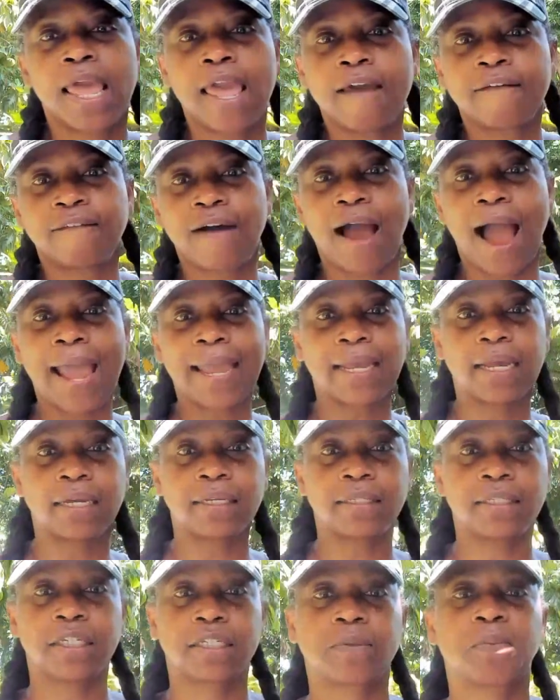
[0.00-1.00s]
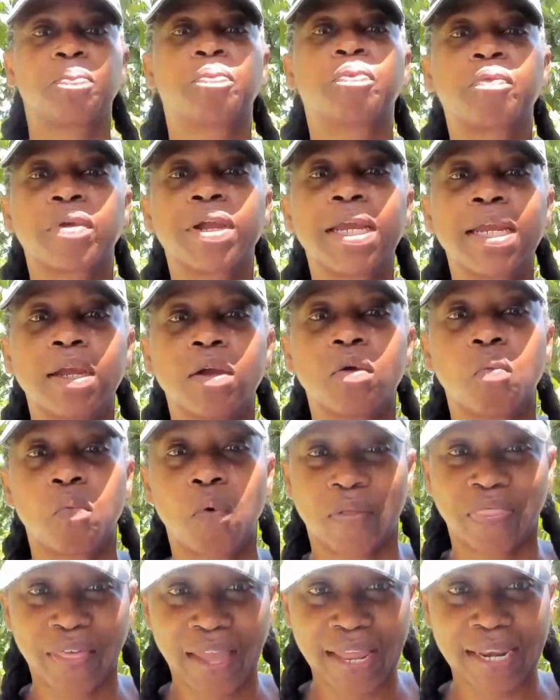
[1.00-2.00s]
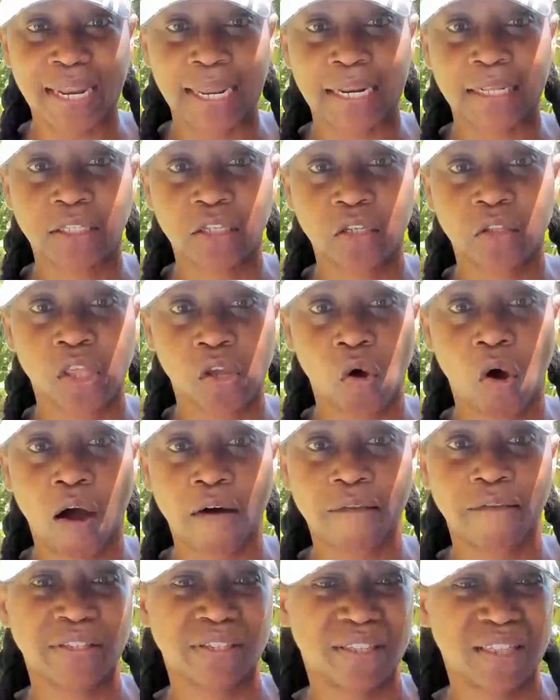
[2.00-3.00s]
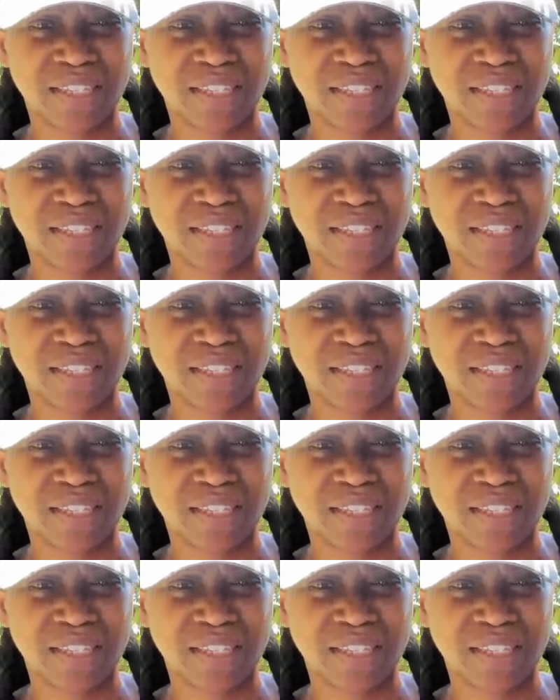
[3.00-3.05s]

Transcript: if I could just bring what they needed to the office.